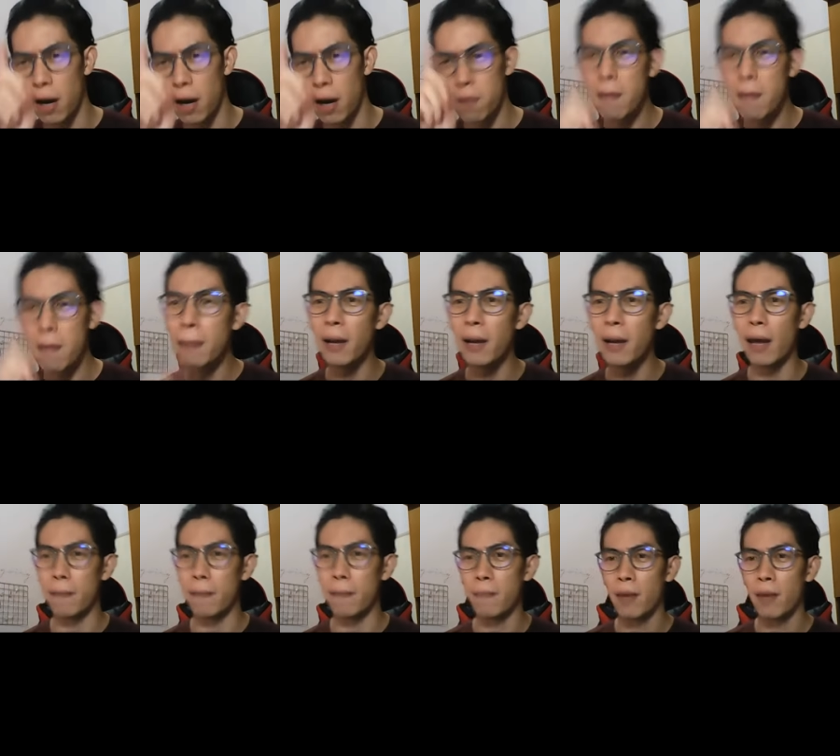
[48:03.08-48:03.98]
I remember
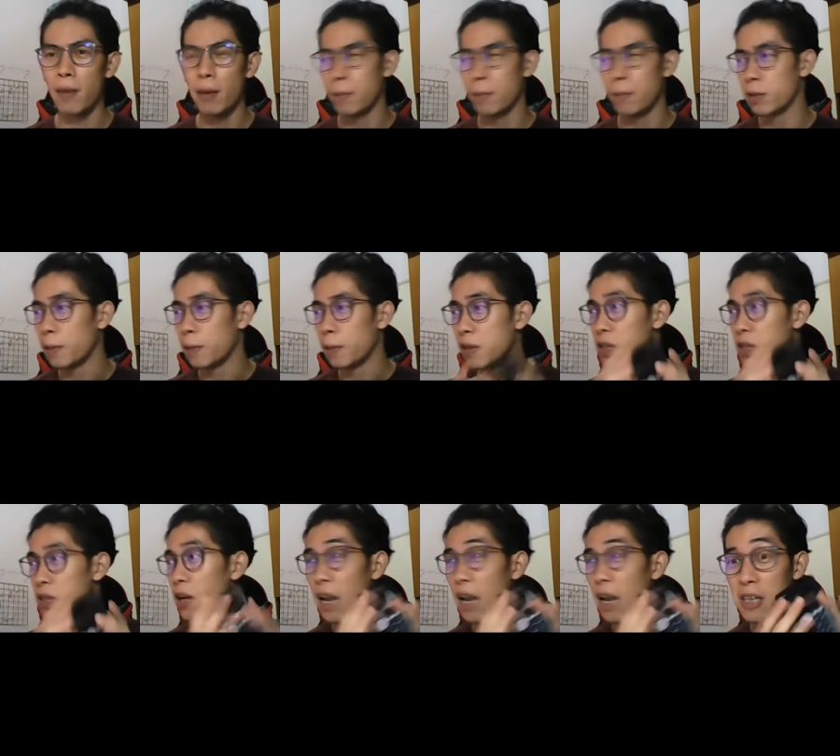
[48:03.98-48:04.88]
that. Because my
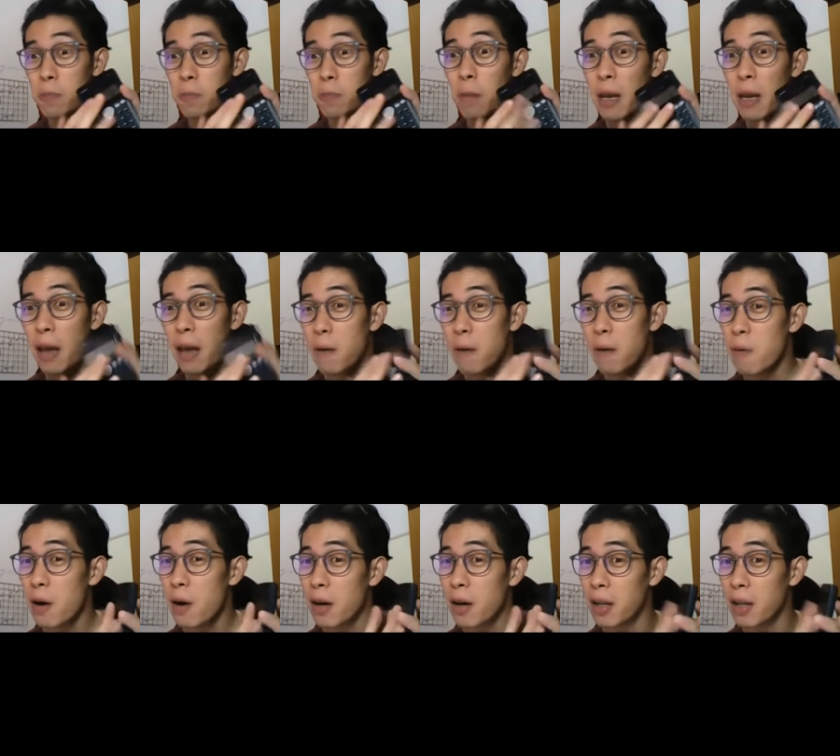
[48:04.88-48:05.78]
teacher explained that,
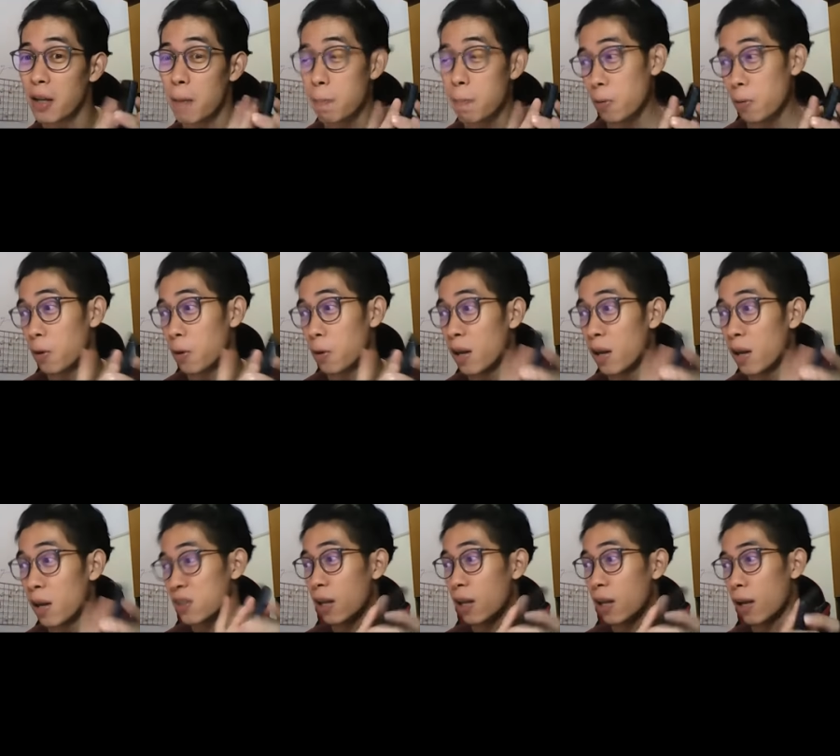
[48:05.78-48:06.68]
wow, then pro,
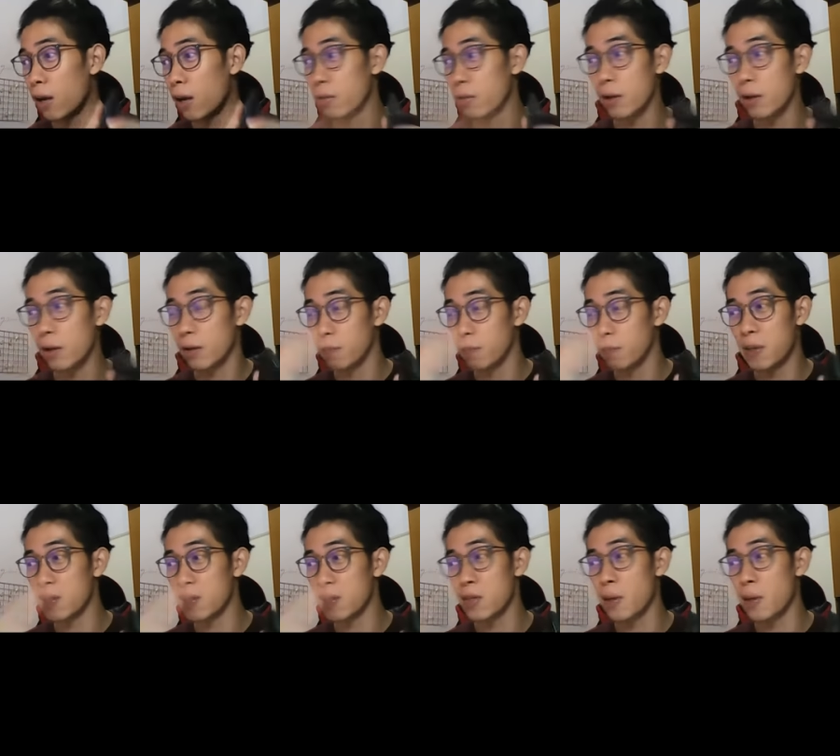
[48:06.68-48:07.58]
this, other, is that?
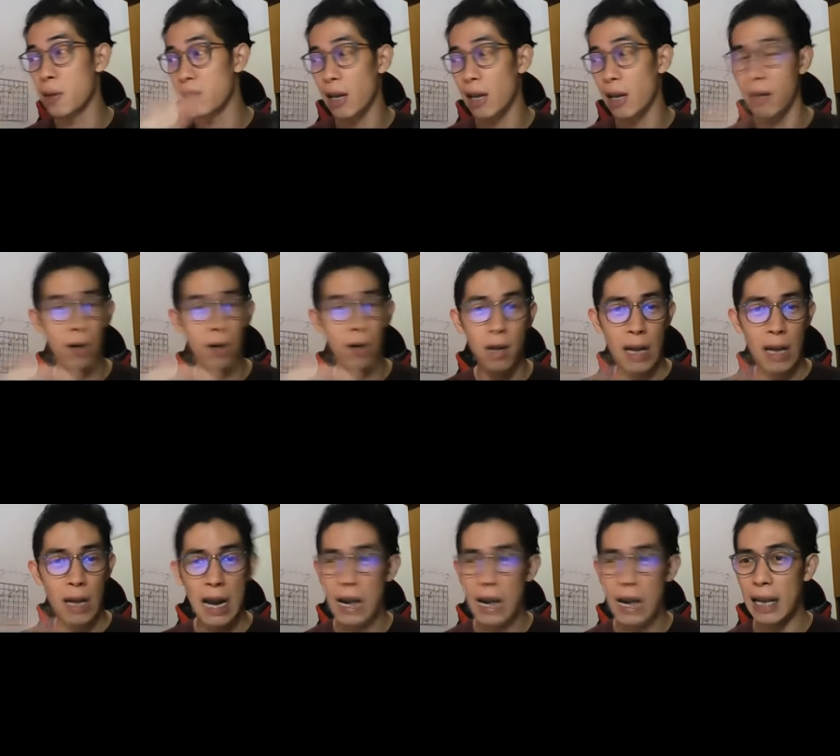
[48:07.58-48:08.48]
Because this one is like
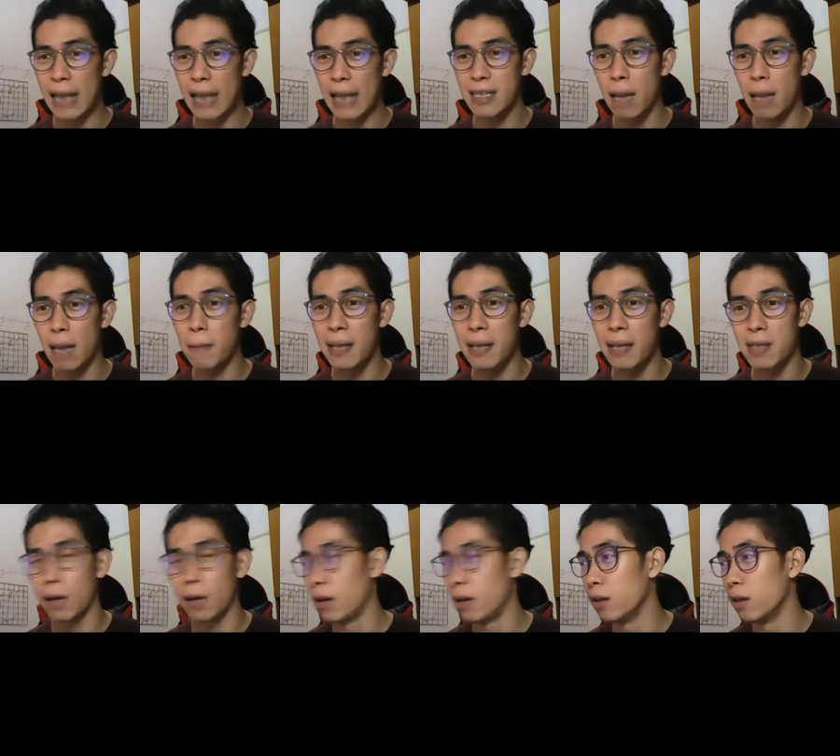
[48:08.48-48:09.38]
last time
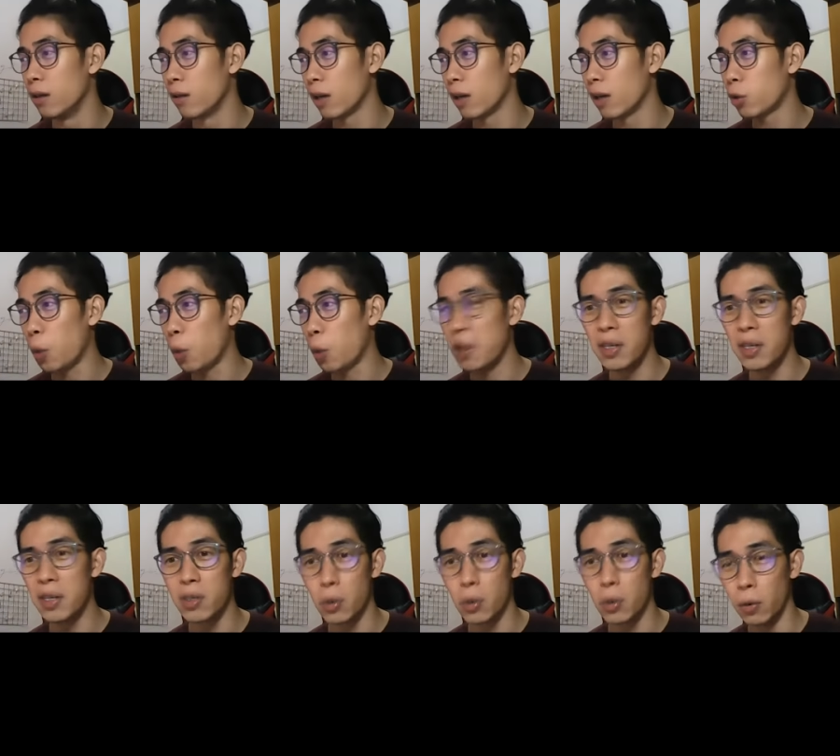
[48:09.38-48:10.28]
one, okay, 20
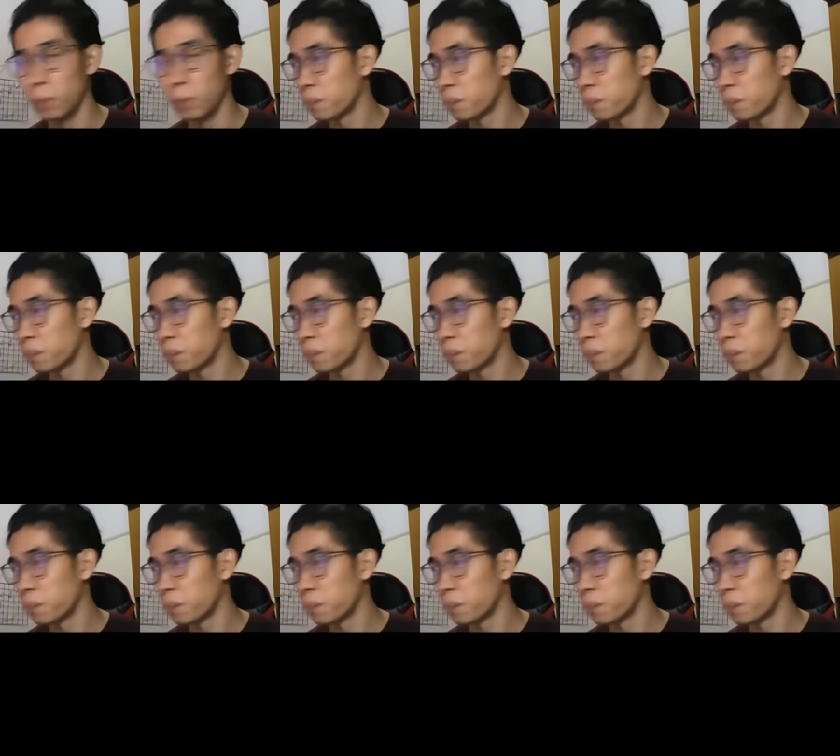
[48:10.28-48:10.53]
years ago.